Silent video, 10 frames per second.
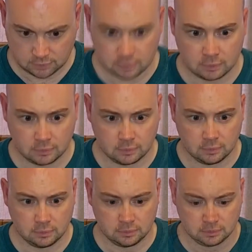and that
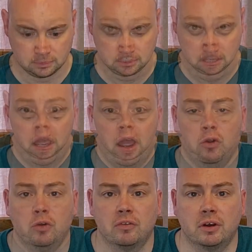is what is launching it
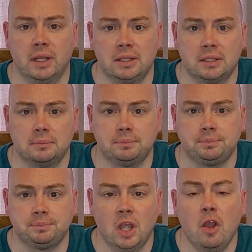out of the lid.
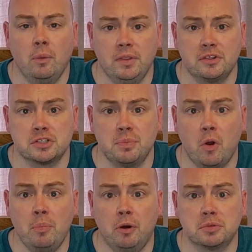With the
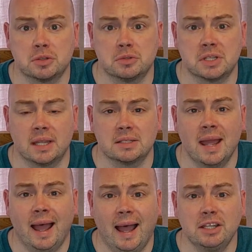small popsicle sticks,
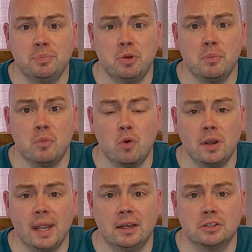I had to put
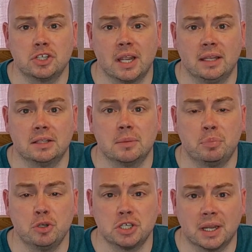more energy into
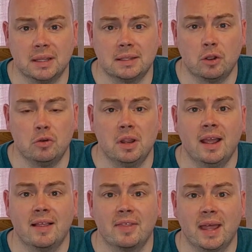pushing it down
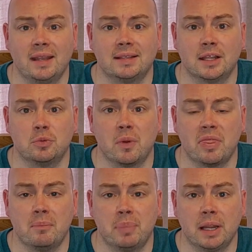than I did
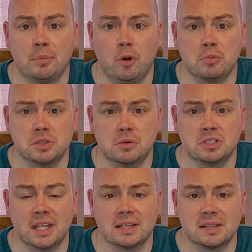with the big popsicle
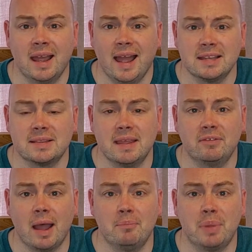sticks, as they've
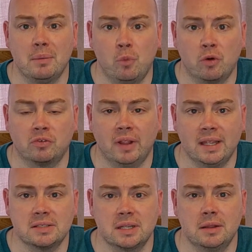got a bit more
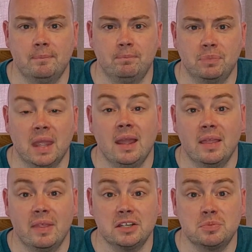flex in them.
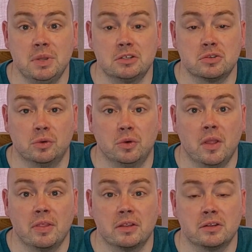This means though
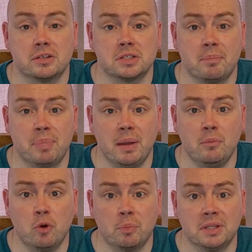that there is a bit
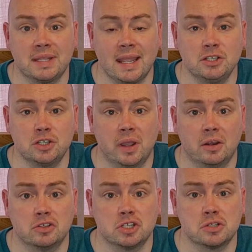more potential
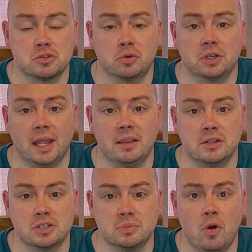energy stored in
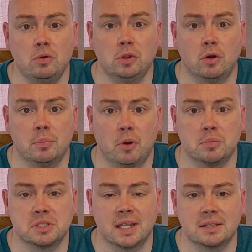the small
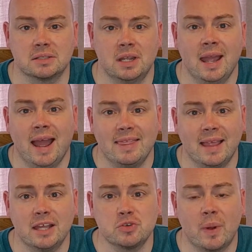lollipop sticks, and
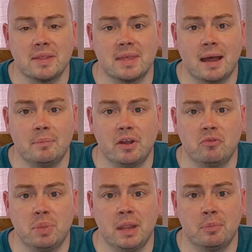that's why that bit
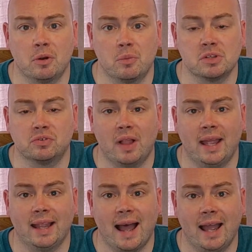of paper was
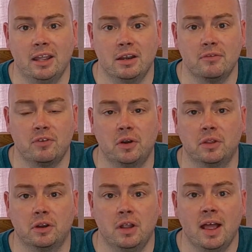flying higher and
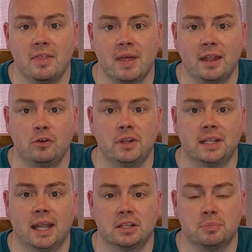further than on the
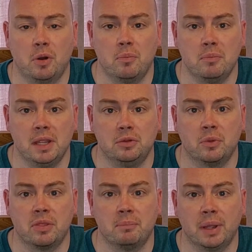catapult made
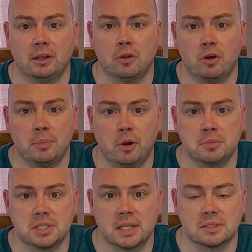with the big
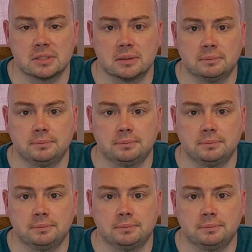lollipop sticks.